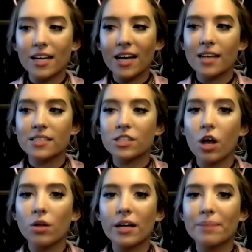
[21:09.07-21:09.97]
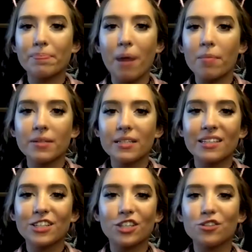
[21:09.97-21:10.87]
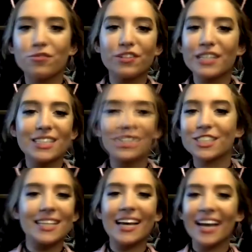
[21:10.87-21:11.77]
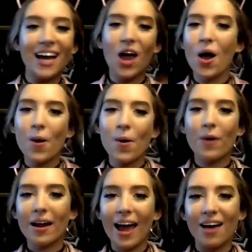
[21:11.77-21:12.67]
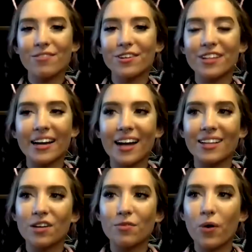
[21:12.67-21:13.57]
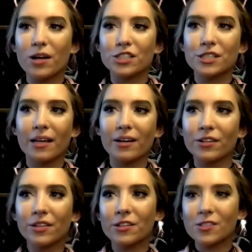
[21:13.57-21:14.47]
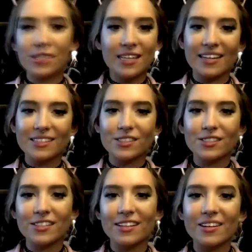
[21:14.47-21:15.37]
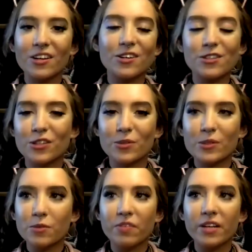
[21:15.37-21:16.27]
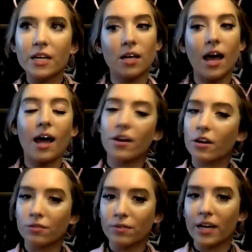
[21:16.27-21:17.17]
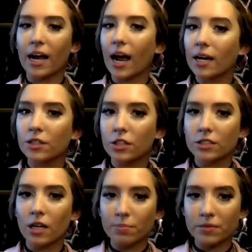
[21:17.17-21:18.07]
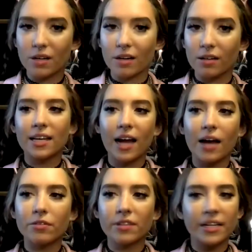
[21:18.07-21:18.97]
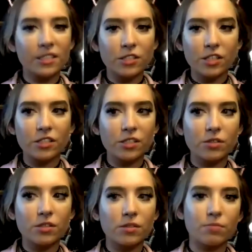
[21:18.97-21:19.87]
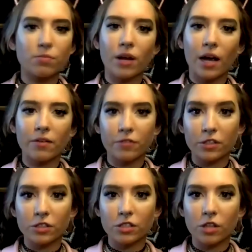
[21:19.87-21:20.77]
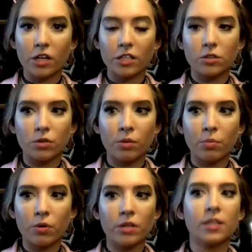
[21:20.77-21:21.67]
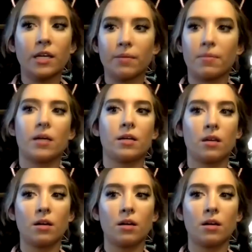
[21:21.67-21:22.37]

It's so like bubbly and goofy and just like whatever. Like I love watching like her little skits or like her YouTube videos. I don't know. Like I kind of looked up to her. I related to her too because when I first started doing porn, like my